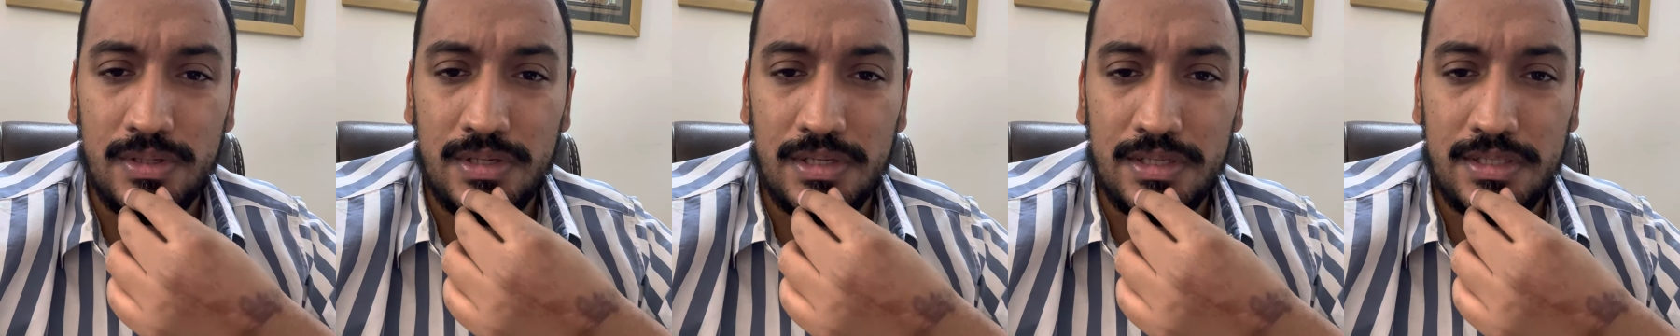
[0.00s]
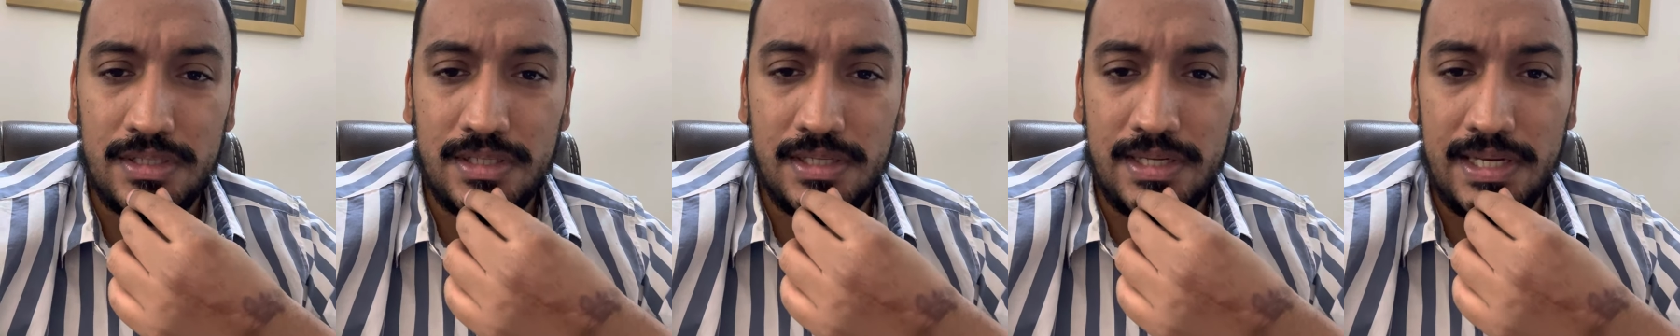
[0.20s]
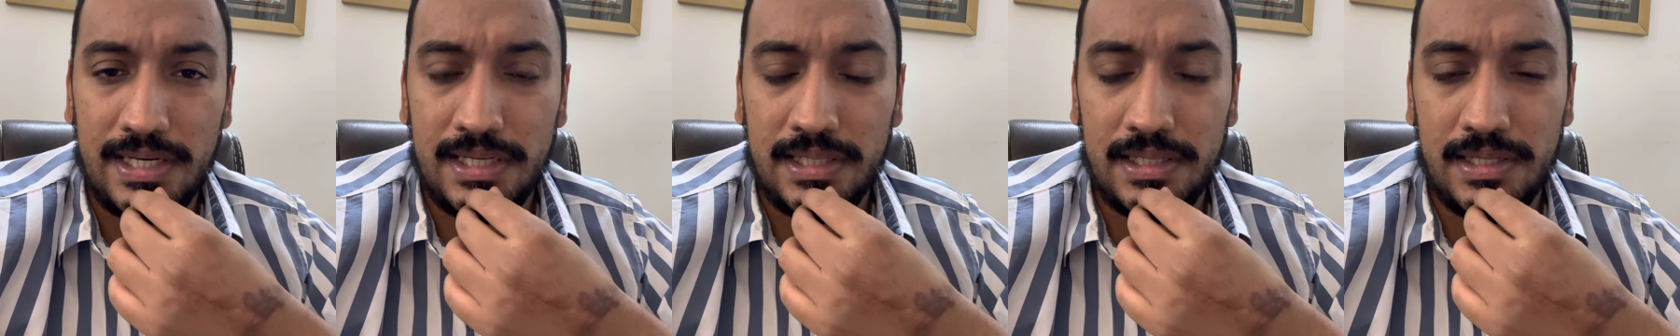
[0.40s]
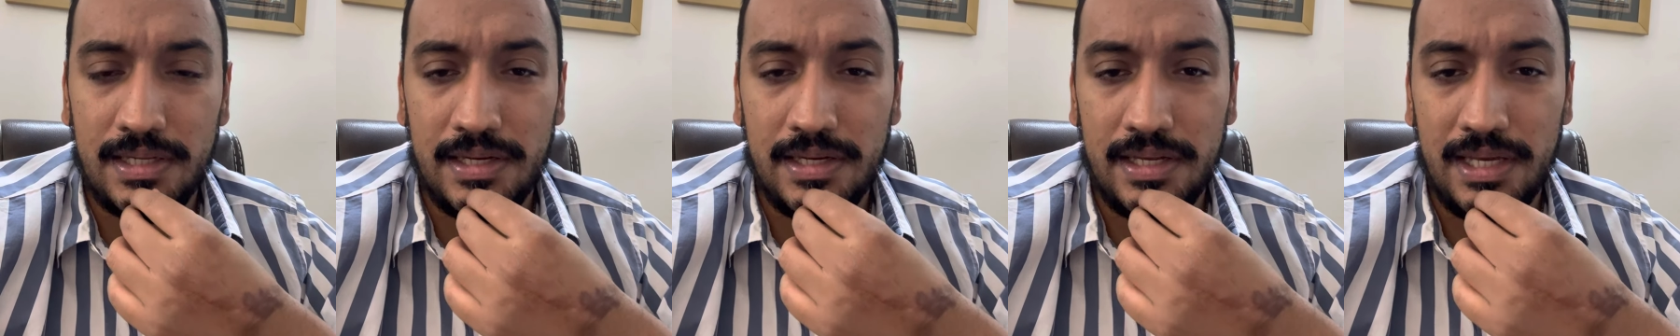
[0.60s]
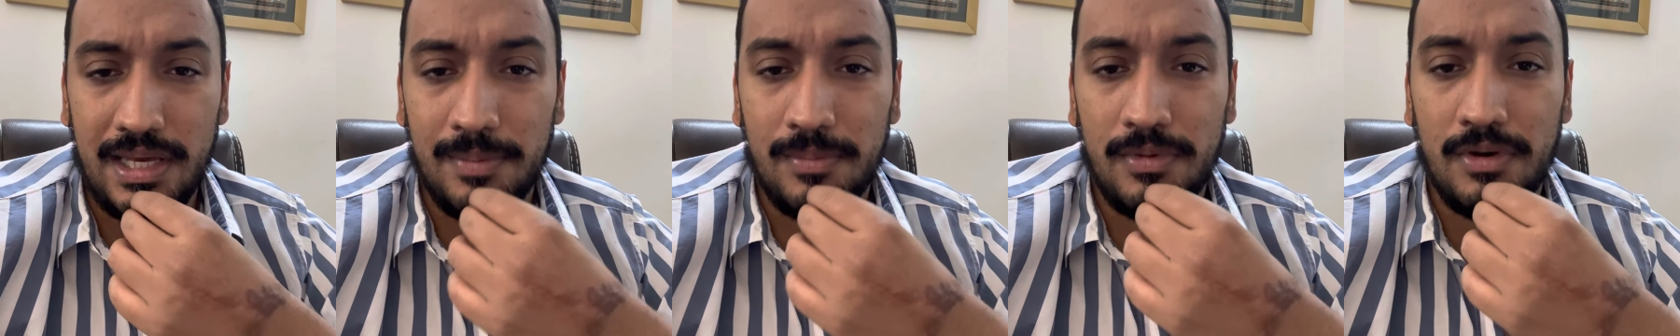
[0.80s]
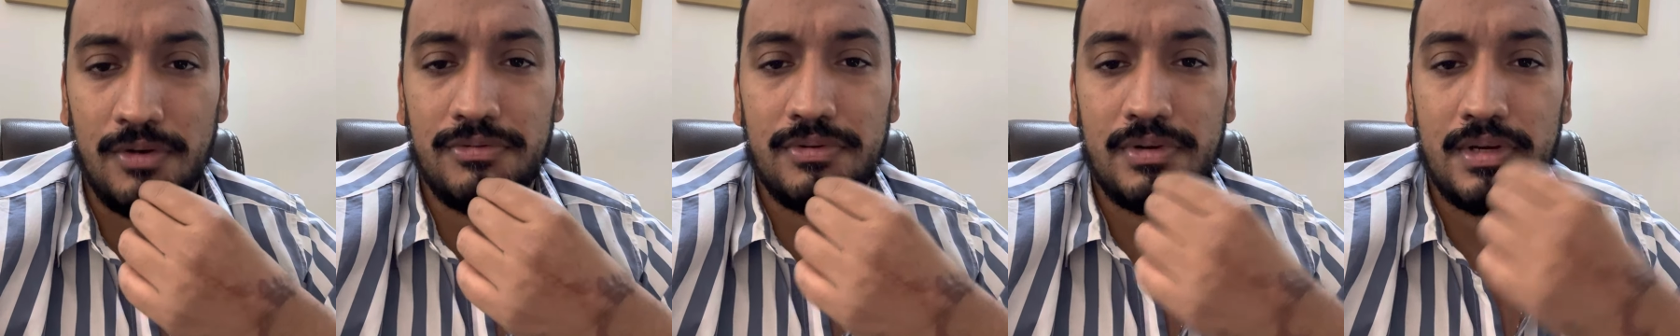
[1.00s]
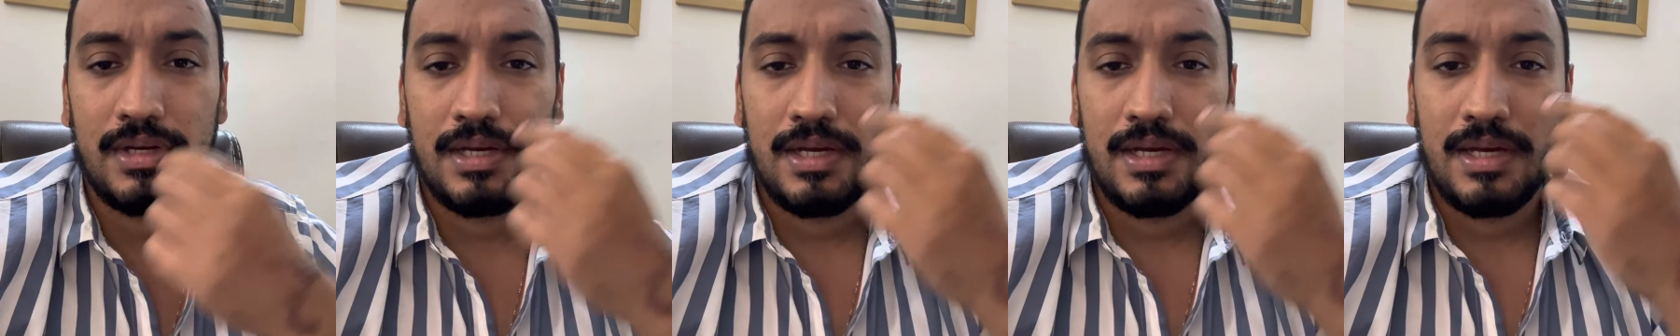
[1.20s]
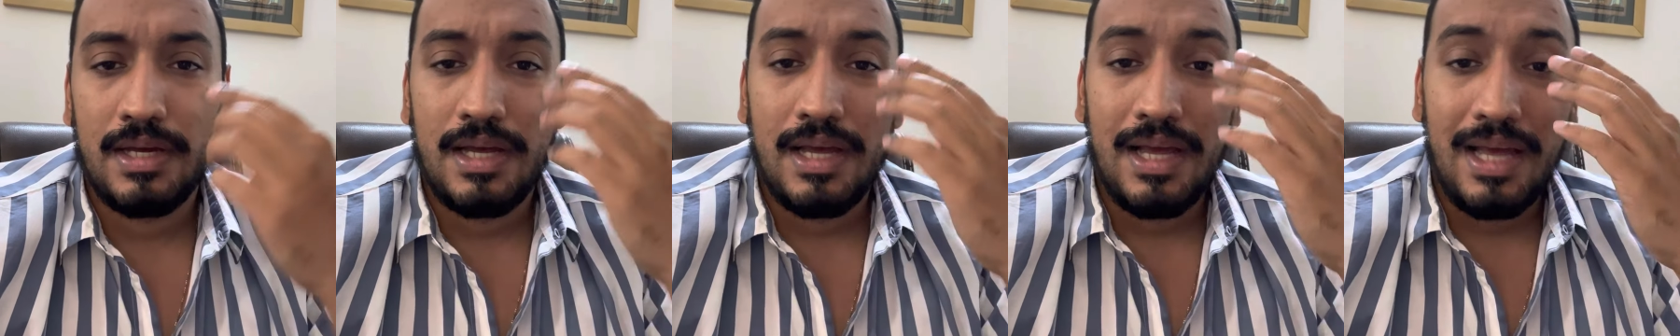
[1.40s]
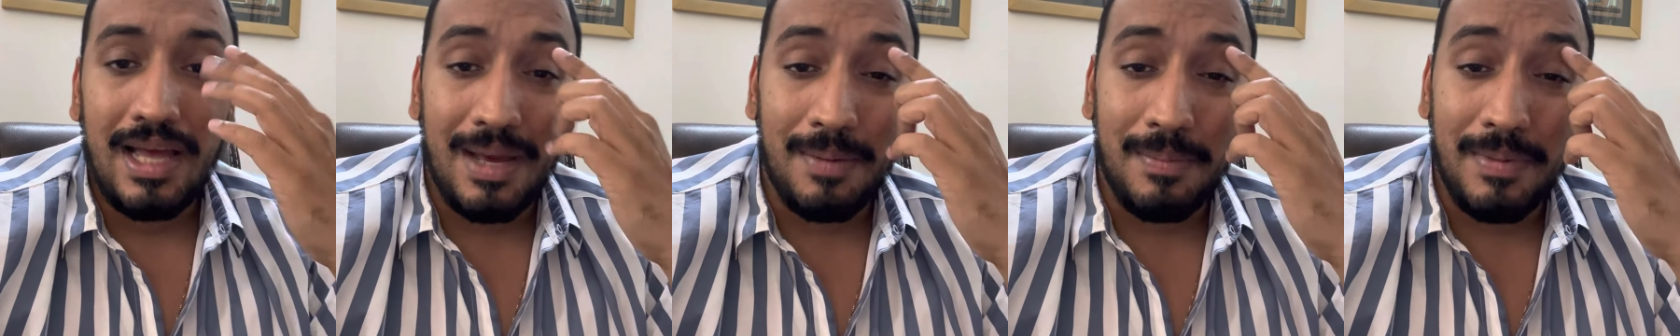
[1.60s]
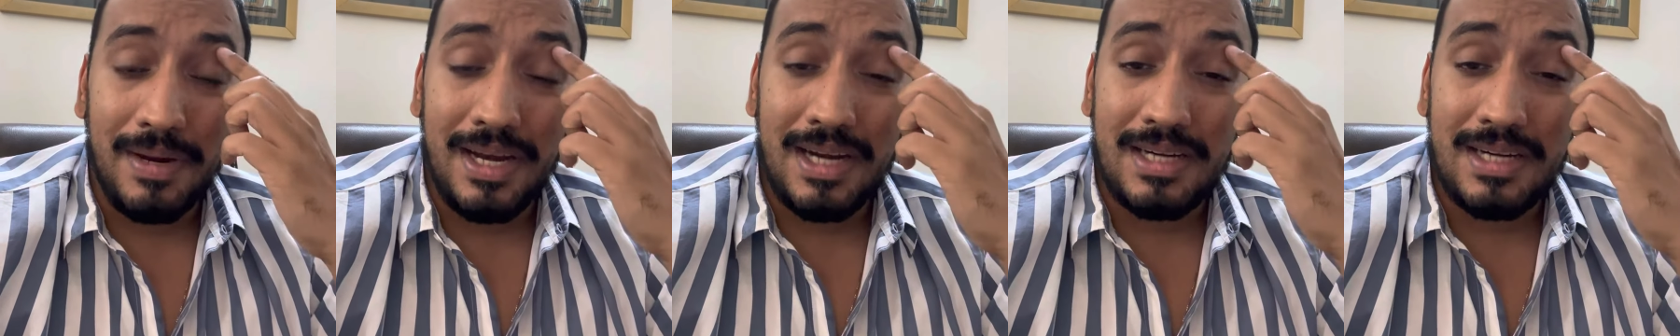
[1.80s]
it's taking the name of
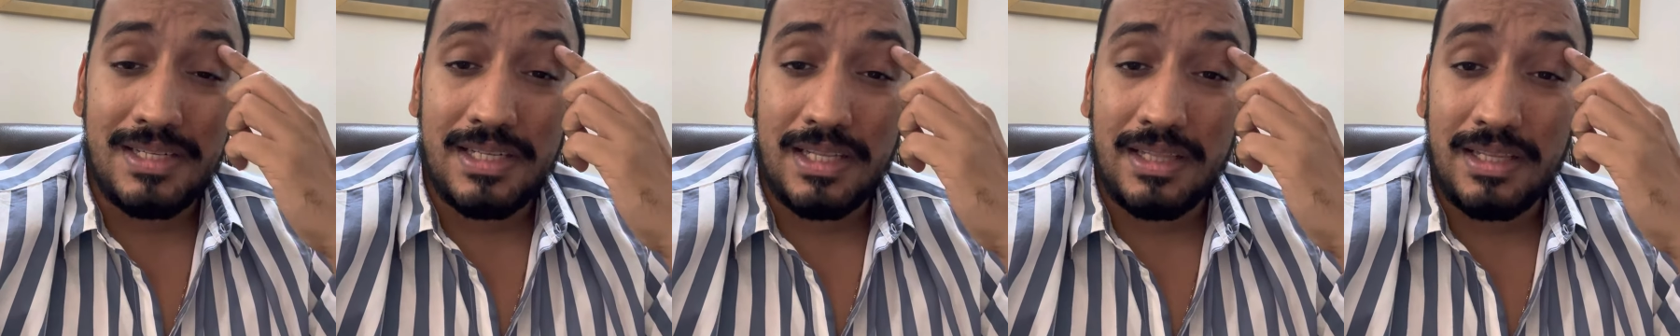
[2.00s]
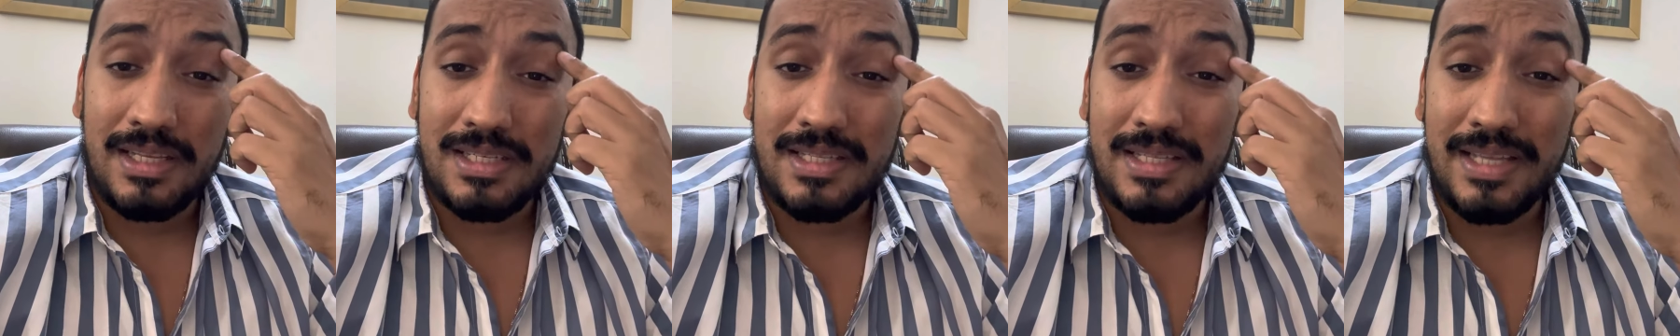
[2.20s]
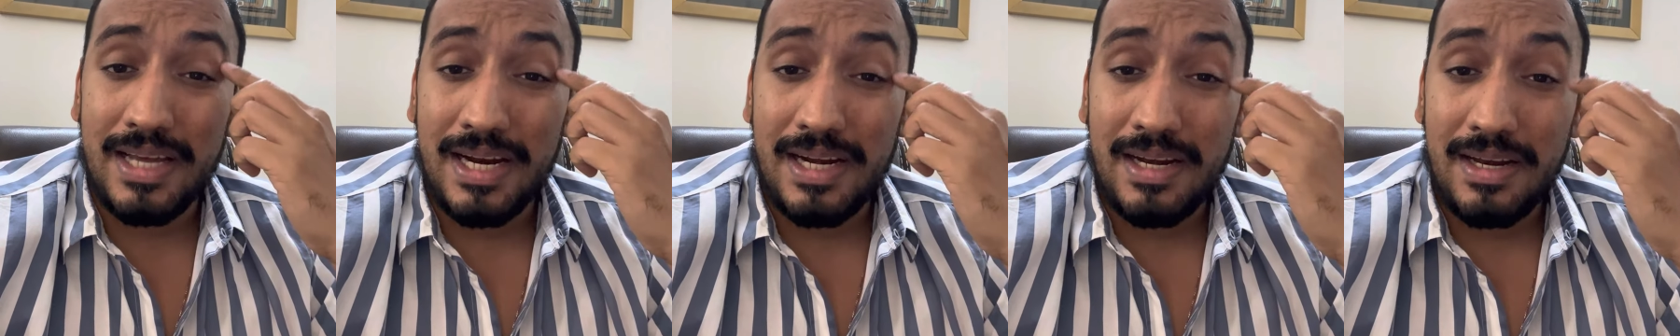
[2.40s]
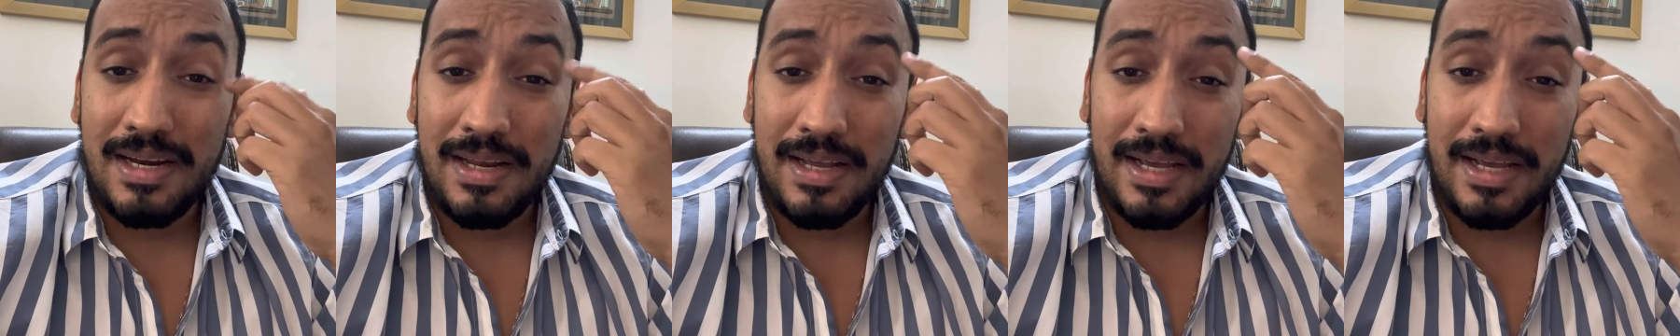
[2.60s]
Emirates and this that.